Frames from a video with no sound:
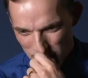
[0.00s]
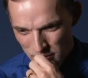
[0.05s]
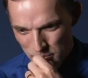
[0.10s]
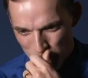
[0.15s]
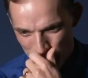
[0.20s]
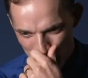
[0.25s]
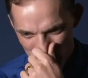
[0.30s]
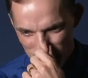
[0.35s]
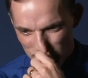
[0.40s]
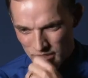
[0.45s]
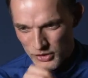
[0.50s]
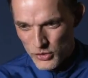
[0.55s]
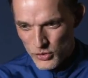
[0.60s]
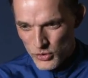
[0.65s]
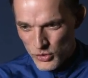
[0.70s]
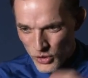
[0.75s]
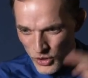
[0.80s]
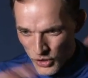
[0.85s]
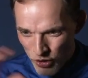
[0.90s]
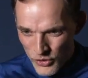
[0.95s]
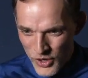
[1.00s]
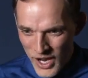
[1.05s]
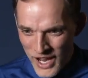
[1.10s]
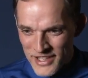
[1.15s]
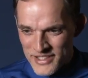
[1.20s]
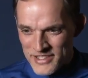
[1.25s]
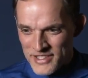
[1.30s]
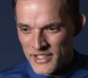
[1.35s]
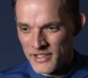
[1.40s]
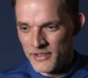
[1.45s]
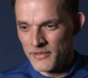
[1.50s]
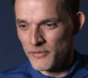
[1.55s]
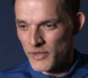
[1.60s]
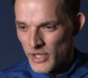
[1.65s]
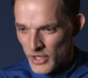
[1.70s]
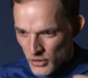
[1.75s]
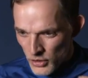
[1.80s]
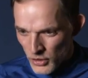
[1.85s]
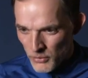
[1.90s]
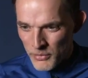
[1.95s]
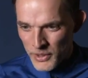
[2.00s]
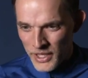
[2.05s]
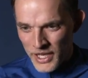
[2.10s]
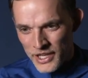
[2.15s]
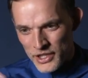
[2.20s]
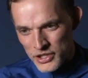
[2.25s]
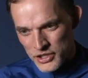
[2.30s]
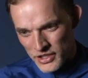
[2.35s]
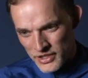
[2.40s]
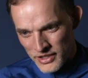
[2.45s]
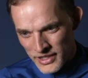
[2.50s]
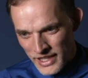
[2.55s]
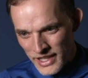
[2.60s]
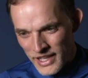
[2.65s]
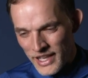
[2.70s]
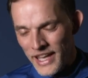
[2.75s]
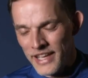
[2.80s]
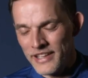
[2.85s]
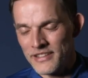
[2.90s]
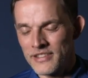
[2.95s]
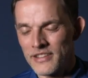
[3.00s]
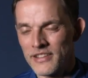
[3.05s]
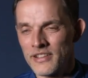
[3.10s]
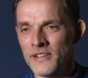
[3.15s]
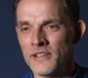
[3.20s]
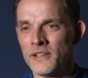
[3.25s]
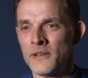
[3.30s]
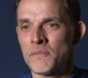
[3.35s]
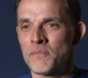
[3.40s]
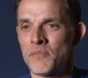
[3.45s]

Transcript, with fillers: a pretty new horizon in combination then later